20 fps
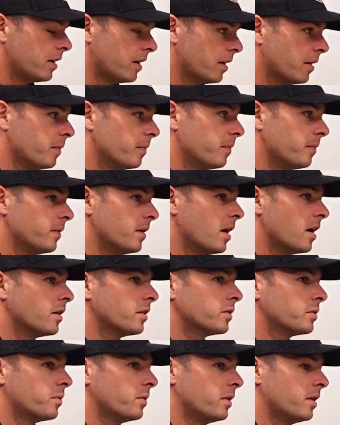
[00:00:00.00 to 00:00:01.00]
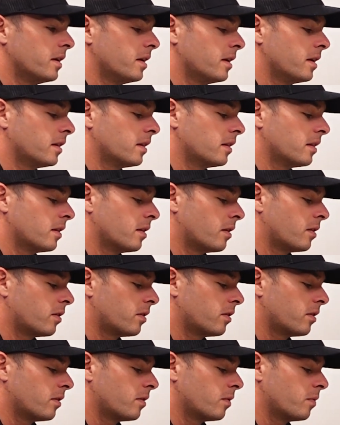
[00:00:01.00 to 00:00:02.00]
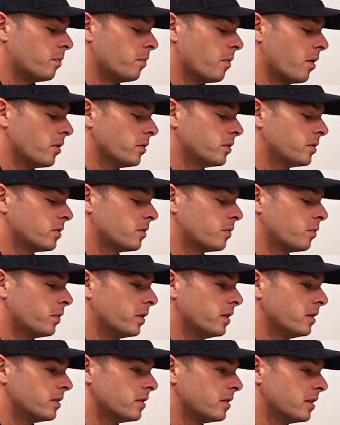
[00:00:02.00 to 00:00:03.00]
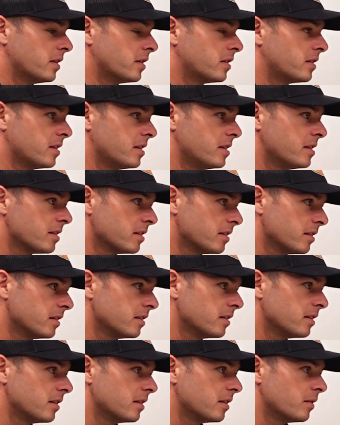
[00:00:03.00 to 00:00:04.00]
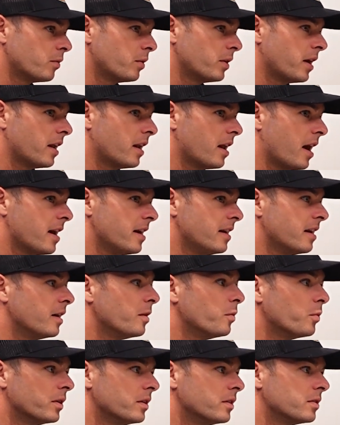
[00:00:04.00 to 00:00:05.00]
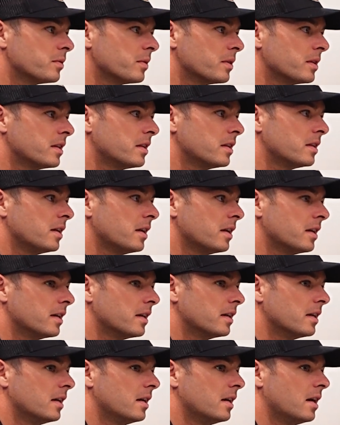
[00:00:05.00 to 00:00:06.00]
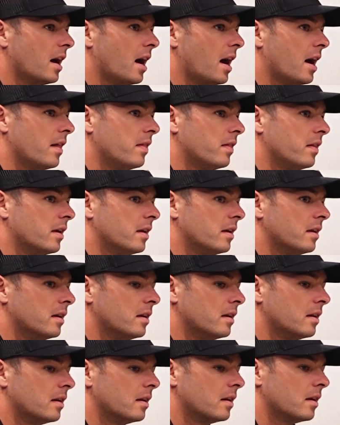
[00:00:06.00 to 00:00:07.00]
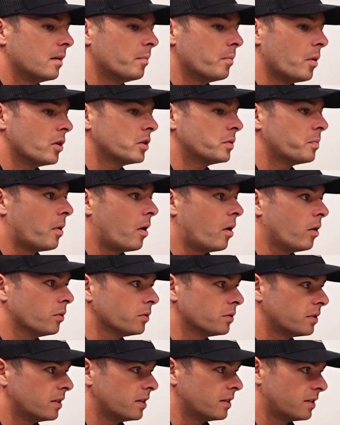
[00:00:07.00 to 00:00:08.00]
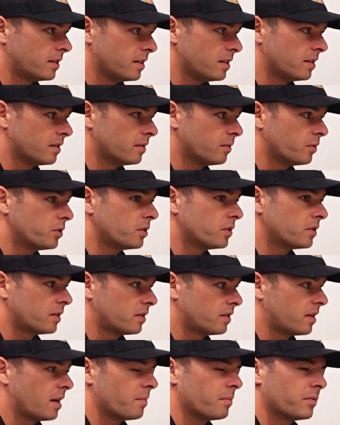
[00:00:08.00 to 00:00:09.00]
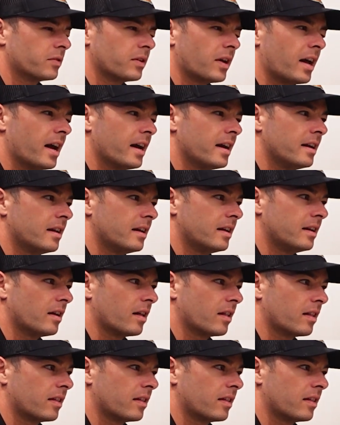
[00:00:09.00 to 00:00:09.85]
Yep, youngest winner, the most wins in a season. We had 18 wins one year. And then most poles in a season, which is the same as 18, I